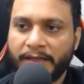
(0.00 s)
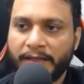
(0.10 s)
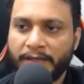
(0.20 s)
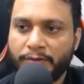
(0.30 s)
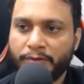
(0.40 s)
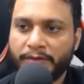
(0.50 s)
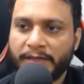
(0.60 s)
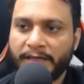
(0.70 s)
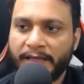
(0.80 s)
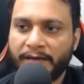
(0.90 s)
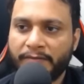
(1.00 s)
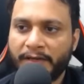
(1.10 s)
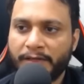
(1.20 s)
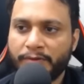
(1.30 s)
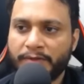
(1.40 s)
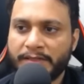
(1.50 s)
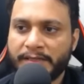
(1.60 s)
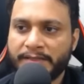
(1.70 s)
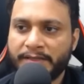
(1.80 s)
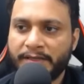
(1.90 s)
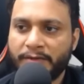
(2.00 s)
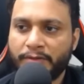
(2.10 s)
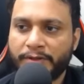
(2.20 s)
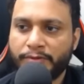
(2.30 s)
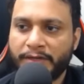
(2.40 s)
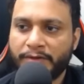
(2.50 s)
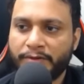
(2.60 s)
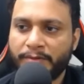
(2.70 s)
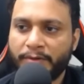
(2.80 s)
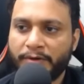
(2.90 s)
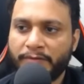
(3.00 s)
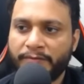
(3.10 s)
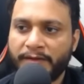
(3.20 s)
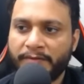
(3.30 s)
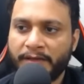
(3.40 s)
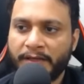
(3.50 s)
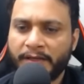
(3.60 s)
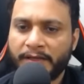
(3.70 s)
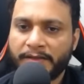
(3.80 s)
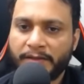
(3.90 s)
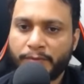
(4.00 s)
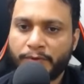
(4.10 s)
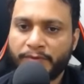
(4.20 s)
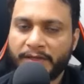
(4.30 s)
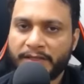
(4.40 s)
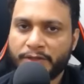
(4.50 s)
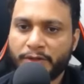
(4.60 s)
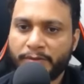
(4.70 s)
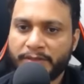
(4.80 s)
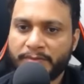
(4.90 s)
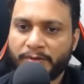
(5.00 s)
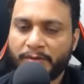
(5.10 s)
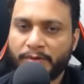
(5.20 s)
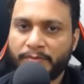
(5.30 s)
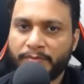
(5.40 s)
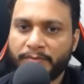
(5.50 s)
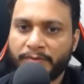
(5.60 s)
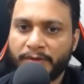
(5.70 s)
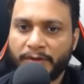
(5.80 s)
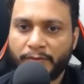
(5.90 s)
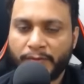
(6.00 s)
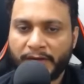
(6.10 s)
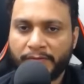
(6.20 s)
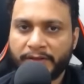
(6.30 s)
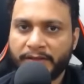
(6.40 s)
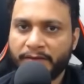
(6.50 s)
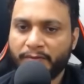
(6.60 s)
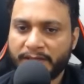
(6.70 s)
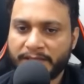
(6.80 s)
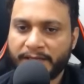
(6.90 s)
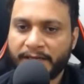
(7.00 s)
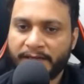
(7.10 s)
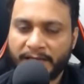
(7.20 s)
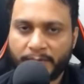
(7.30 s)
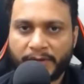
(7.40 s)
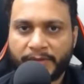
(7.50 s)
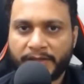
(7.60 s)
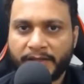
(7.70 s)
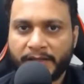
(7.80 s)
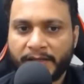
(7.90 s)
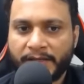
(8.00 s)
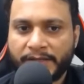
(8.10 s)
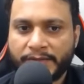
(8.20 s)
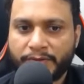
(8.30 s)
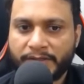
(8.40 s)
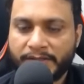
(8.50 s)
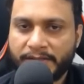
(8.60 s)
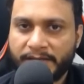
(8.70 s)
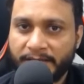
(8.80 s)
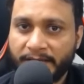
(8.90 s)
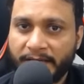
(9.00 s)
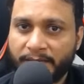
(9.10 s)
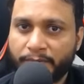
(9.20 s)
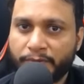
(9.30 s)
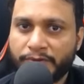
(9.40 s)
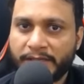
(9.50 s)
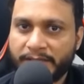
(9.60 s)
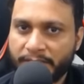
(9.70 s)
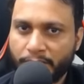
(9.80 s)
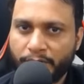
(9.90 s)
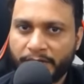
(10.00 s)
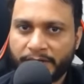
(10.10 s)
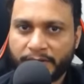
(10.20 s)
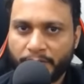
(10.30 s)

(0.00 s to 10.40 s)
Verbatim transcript: and you know that n value is less than equals to 10⁵. Therefore we can solve this problem well within 1 second time limit. So this is the entire approach. Let's now look at the